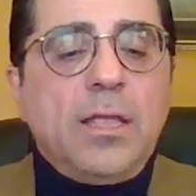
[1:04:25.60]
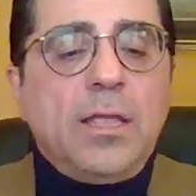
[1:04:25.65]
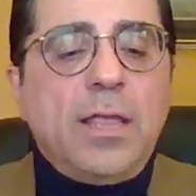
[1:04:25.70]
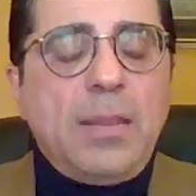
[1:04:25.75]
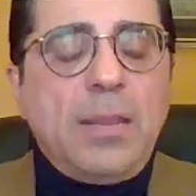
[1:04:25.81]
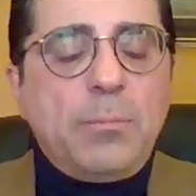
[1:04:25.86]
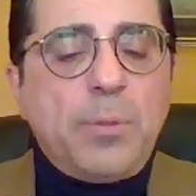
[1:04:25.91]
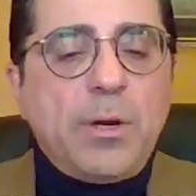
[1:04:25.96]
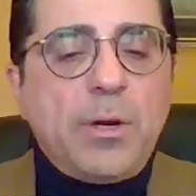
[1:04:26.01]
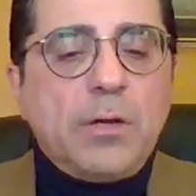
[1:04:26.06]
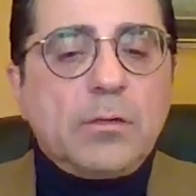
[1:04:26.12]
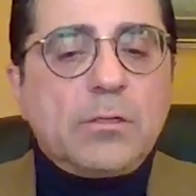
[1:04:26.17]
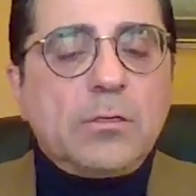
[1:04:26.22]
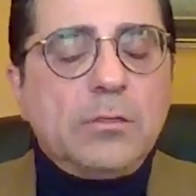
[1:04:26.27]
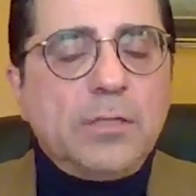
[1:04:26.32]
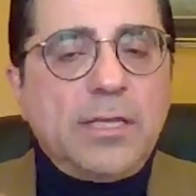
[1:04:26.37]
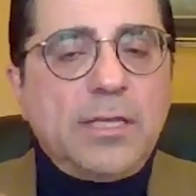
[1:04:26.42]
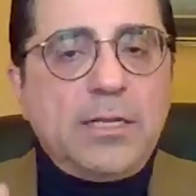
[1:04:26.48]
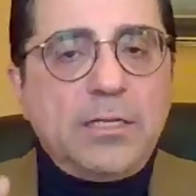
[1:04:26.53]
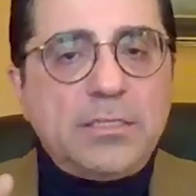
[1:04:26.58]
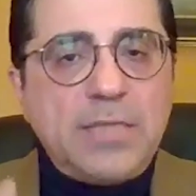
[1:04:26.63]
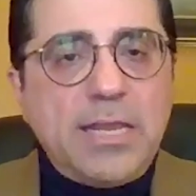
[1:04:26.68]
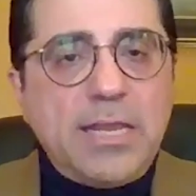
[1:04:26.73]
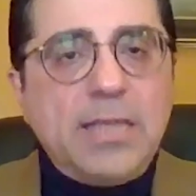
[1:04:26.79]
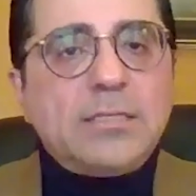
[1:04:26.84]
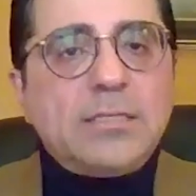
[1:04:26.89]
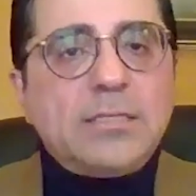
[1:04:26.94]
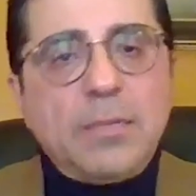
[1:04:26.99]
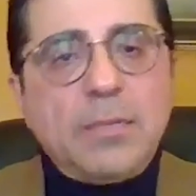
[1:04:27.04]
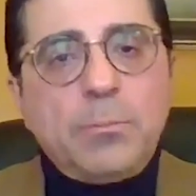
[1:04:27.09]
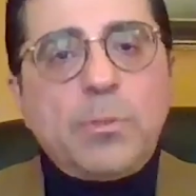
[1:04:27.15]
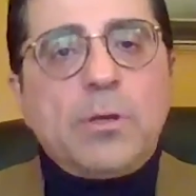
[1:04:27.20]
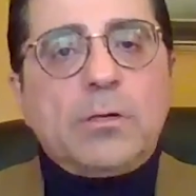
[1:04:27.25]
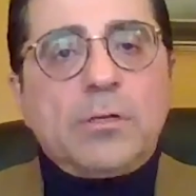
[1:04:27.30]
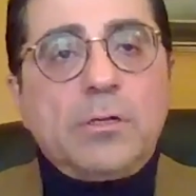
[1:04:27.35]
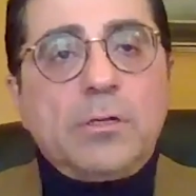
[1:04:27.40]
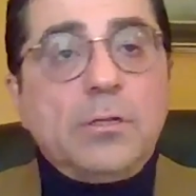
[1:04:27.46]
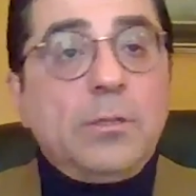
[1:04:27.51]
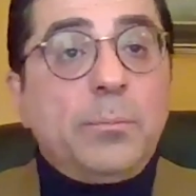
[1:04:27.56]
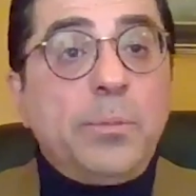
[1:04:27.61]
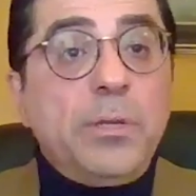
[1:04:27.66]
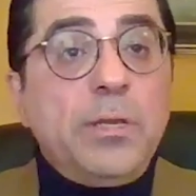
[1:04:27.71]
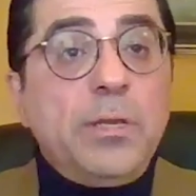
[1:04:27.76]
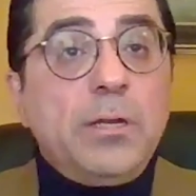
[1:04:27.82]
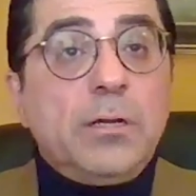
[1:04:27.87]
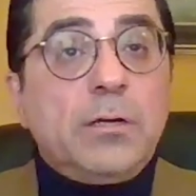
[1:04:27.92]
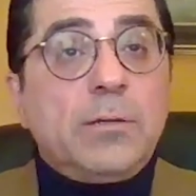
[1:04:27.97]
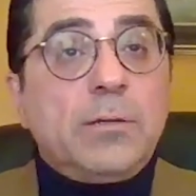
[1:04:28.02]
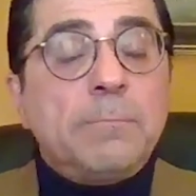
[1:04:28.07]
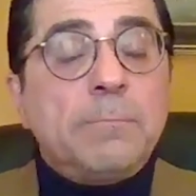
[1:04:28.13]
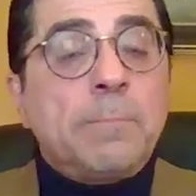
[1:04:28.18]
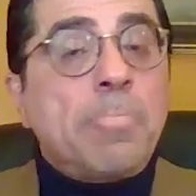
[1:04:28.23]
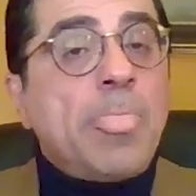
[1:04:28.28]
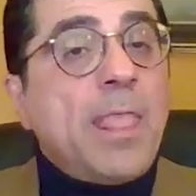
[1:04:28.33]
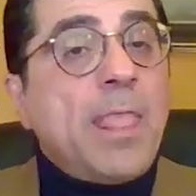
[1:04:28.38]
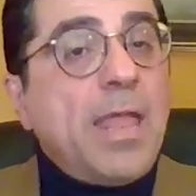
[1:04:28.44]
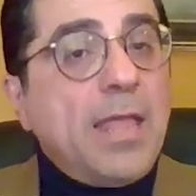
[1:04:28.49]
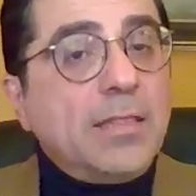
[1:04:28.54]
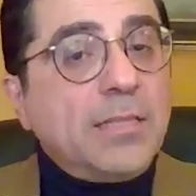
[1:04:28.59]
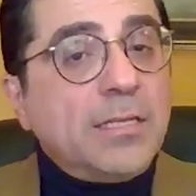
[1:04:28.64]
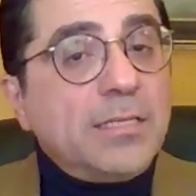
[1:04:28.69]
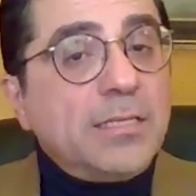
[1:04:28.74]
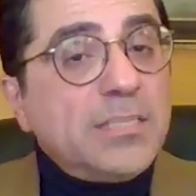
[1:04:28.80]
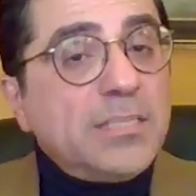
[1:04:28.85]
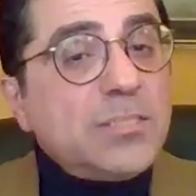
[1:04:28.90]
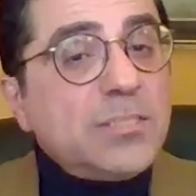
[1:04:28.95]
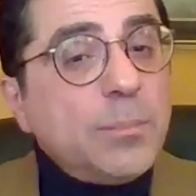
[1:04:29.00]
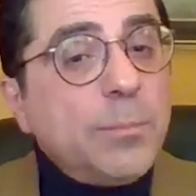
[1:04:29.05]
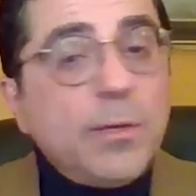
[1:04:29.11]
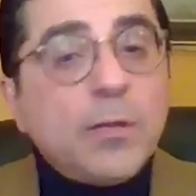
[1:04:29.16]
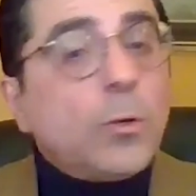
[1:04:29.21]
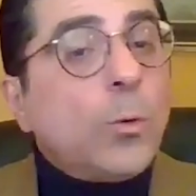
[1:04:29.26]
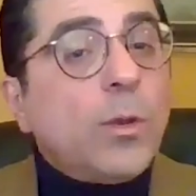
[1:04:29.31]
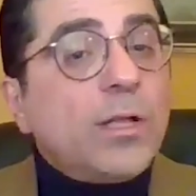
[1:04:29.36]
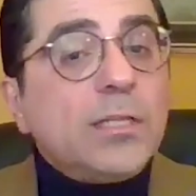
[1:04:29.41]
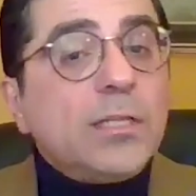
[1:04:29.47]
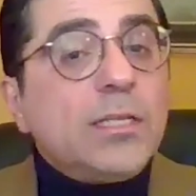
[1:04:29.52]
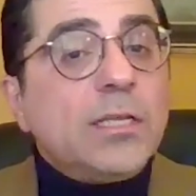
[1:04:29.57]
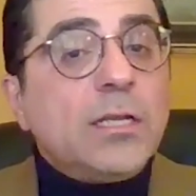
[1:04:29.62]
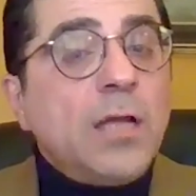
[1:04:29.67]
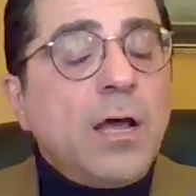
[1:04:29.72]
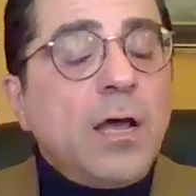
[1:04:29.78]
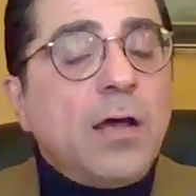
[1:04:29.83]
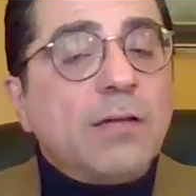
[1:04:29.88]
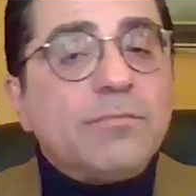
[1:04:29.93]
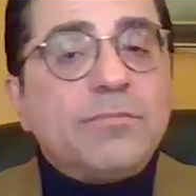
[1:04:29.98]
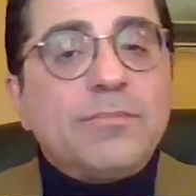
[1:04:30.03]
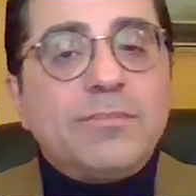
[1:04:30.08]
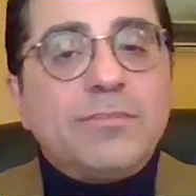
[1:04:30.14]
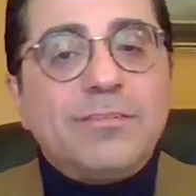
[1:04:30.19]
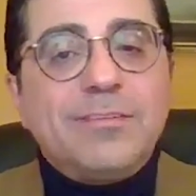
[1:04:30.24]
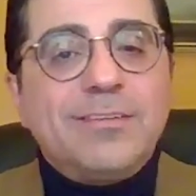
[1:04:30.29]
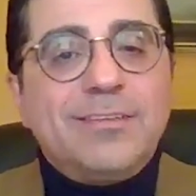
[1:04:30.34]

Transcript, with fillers: a particle and its antiparticle appear and then disappear quickly enough